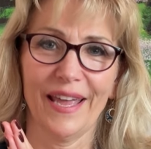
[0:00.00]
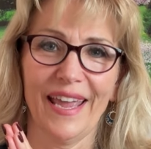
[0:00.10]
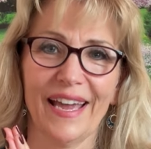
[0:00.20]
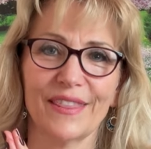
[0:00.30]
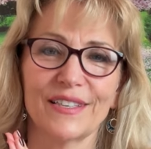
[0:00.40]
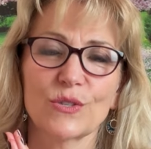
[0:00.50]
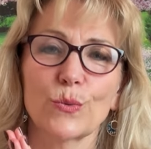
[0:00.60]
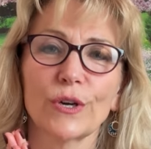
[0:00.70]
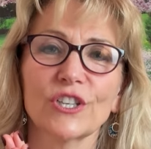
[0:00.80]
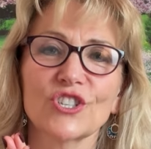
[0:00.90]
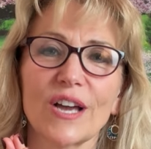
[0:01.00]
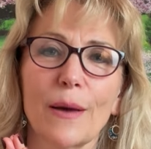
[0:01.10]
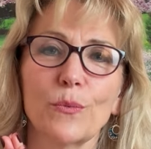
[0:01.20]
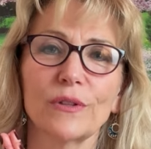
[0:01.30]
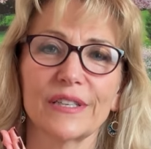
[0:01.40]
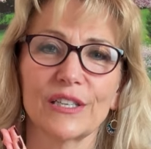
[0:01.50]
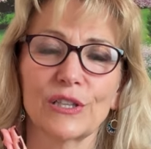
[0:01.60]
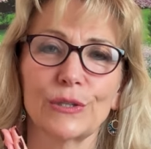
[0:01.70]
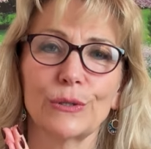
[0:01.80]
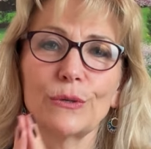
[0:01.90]
and this workshop will
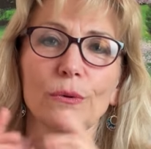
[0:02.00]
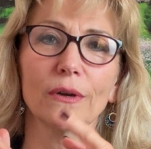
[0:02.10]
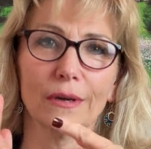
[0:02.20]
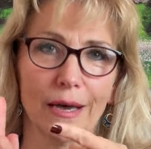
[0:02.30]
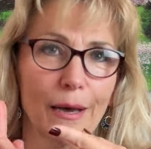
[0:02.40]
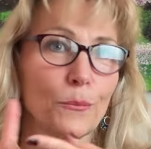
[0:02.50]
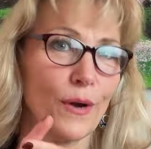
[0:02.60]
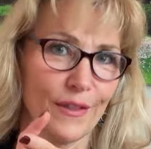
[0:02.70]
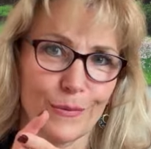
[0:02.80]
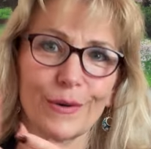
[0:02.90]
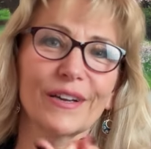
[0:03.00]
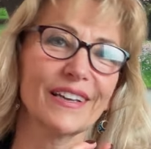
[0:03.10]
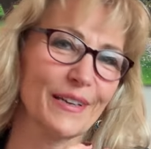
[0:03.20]
include uh, breathwork,